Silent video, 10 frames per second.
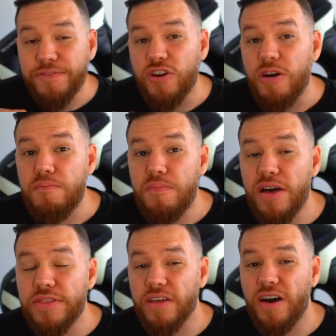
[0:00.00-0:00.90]
a
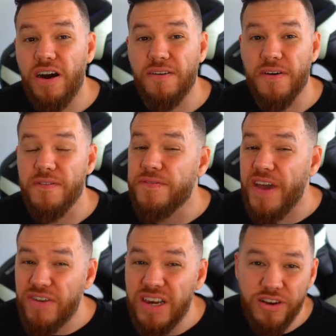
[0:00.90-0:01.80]
month of
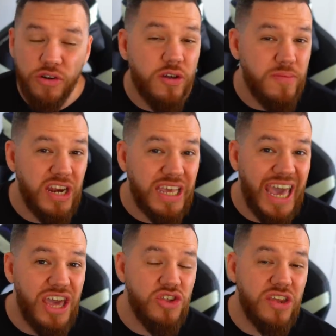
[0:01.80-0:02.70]
very little
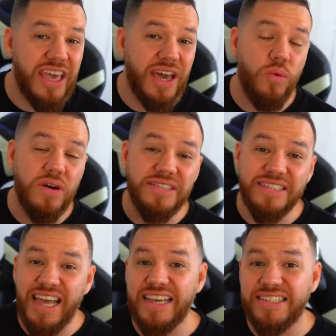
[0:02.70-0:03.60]
communication, it was
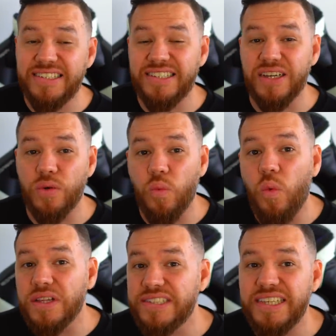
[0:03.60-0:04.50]
nice to
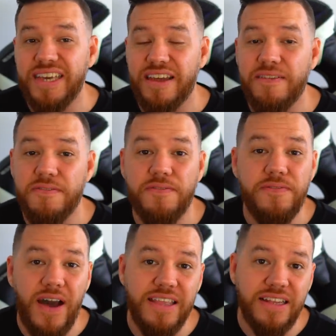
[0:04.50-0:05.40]
once again
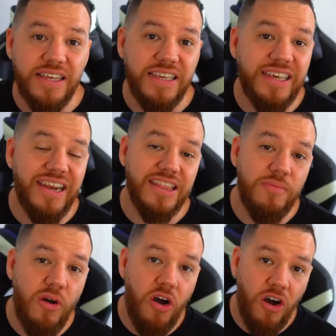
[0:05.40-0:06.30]
finally getting
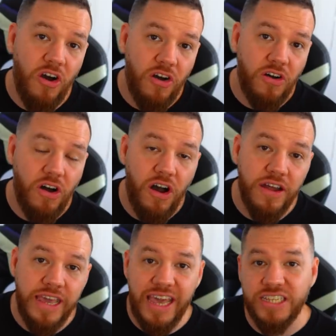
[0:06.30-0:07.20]
them all
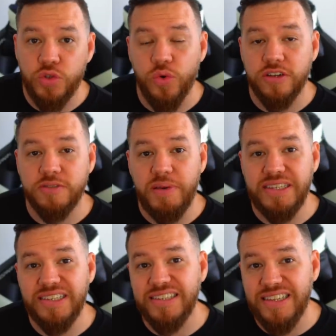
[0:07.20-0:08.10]
on a Twitter
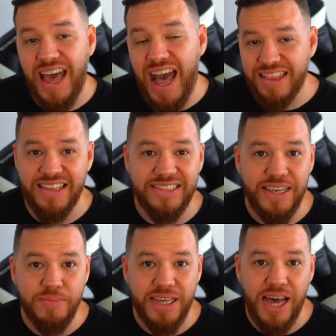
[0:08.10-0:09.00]
Spaces at the
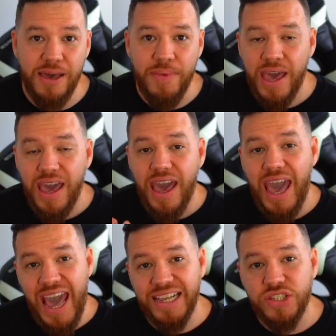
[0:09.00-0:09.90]
same time
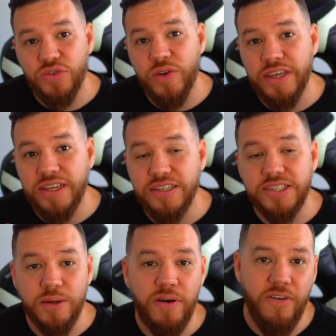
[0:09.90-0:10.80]
answering some of our